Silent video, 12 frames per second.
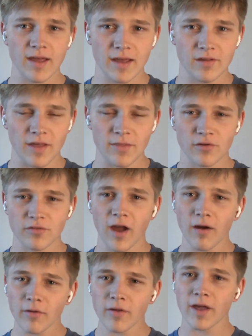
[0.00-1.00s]
is that there's
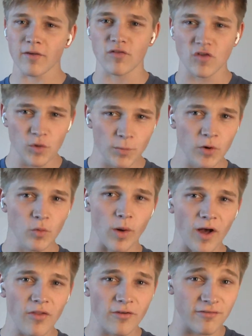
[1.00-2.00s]
not really a super
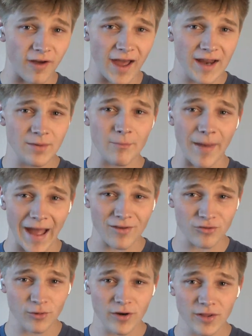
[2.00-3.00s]
well-defined
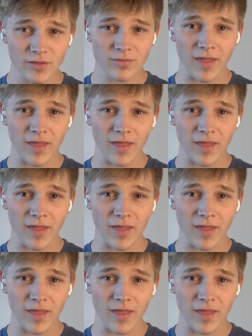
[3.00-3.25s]
backstory to